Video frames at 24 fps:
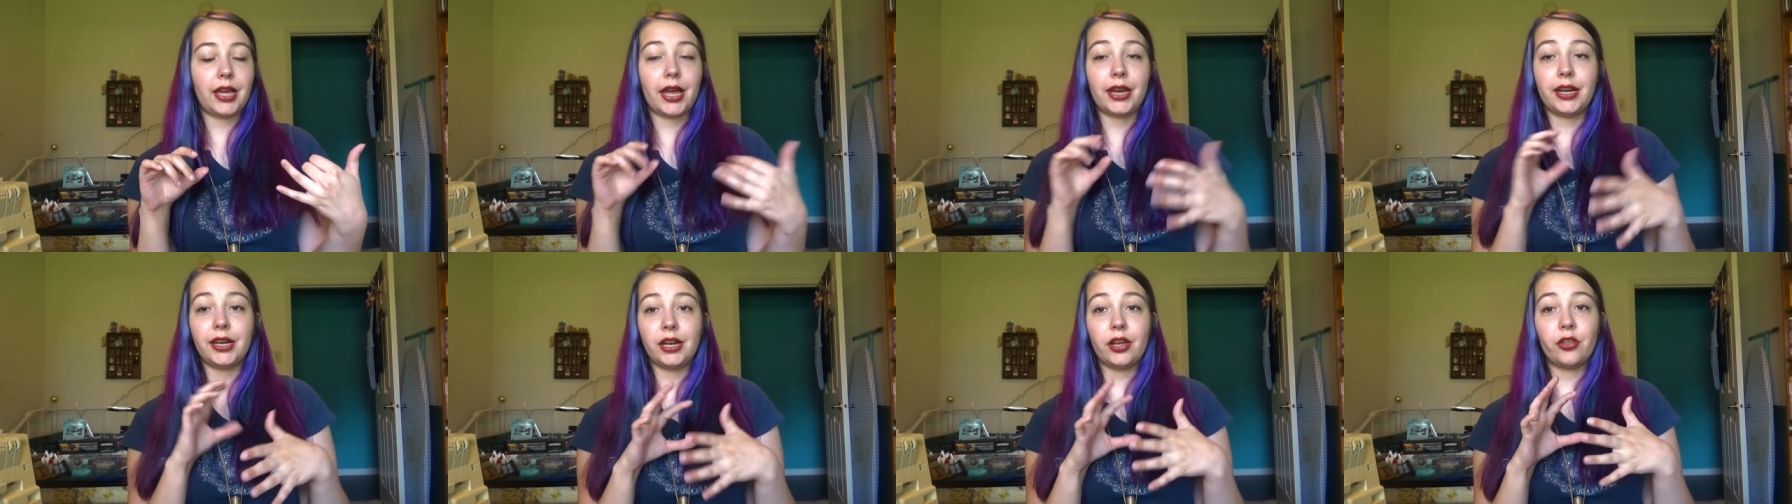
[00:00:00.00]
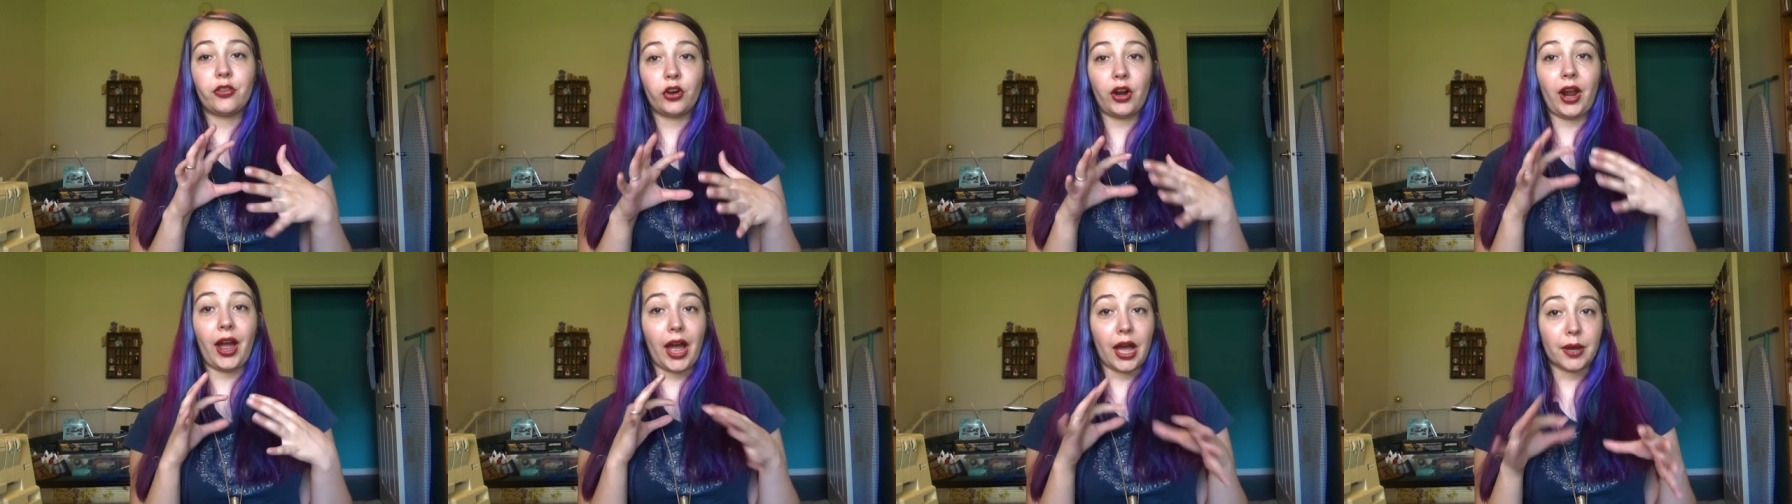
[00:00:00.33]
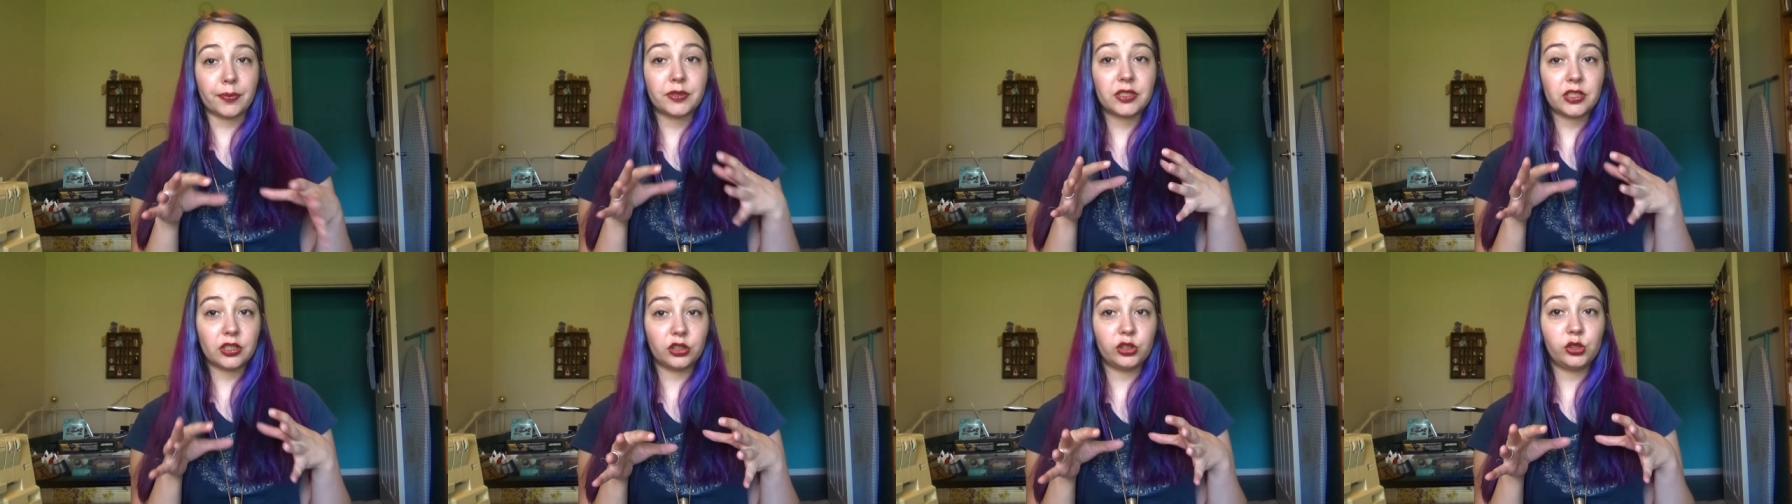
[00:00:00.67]
any other
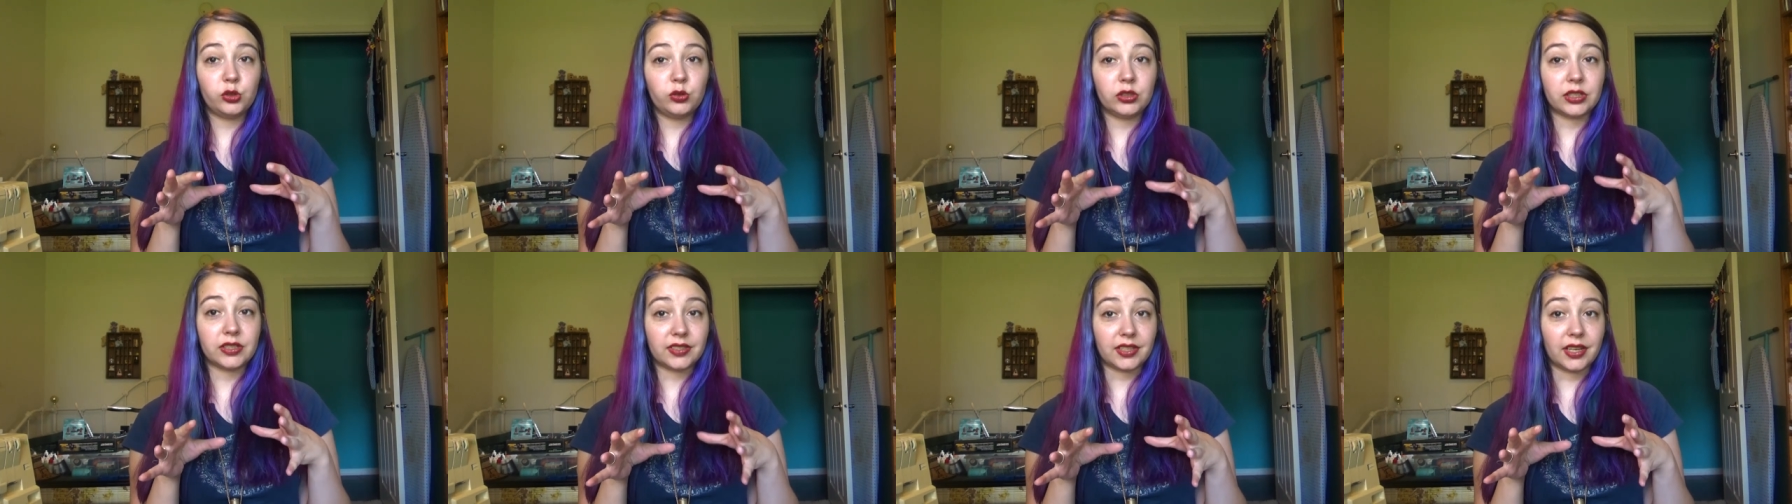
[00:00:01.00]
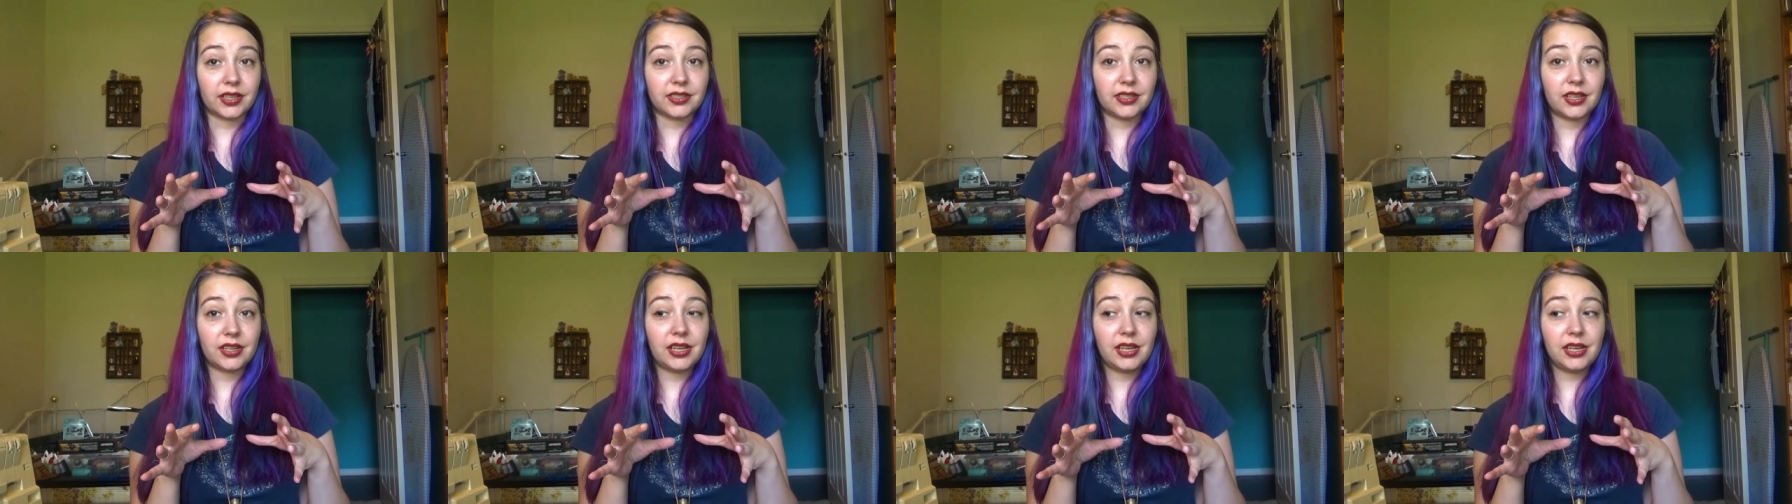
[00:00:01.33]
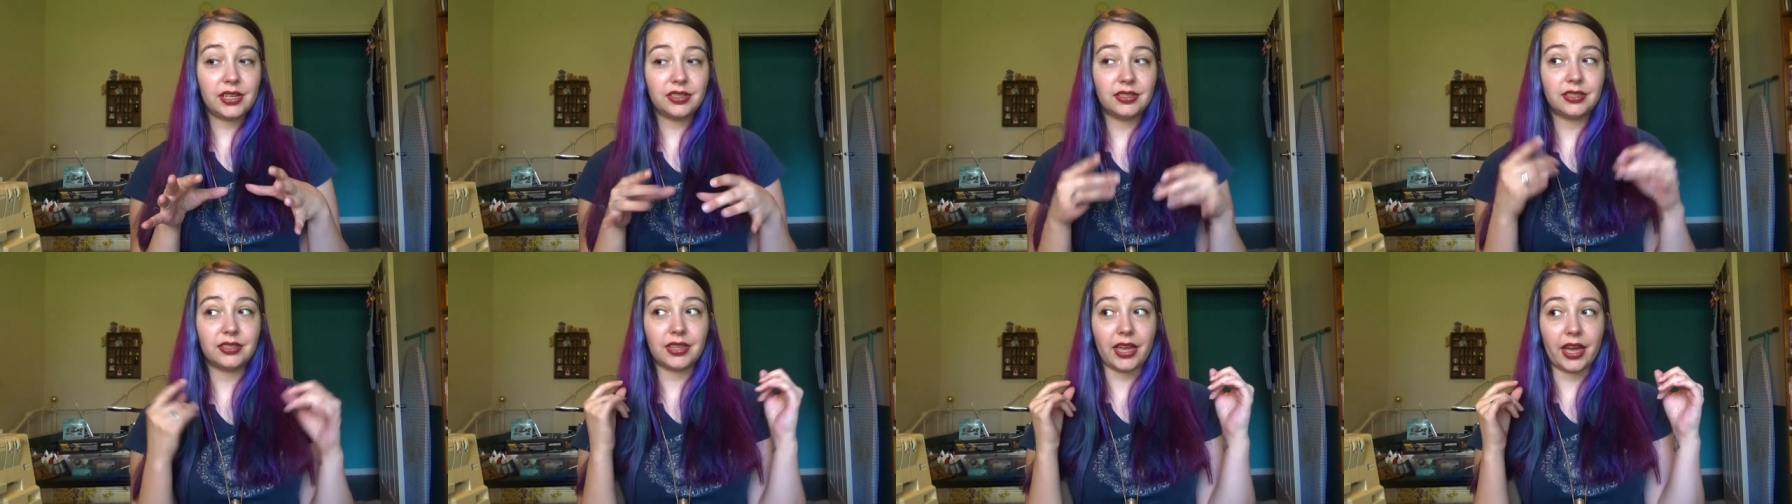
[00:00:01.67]
absolute necessities